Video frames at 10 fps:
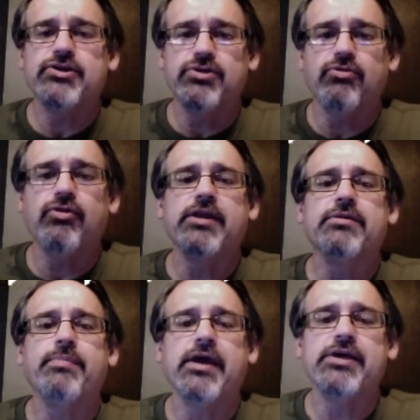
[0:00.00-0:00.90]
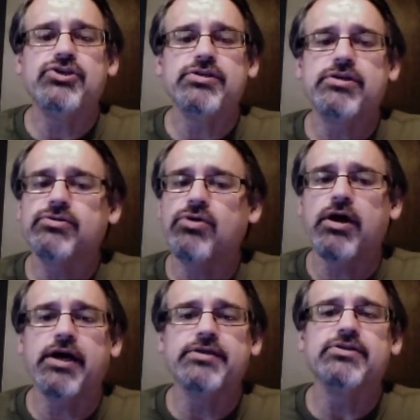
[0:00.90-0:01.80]
to create the pages. Here's all
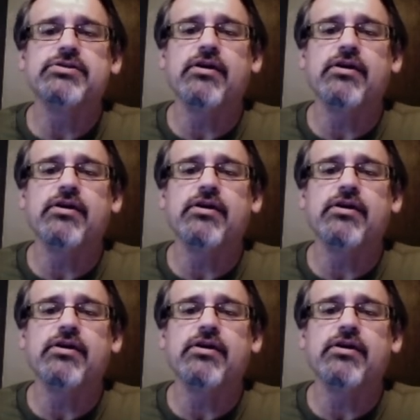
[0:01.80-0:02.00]
kinds of stuff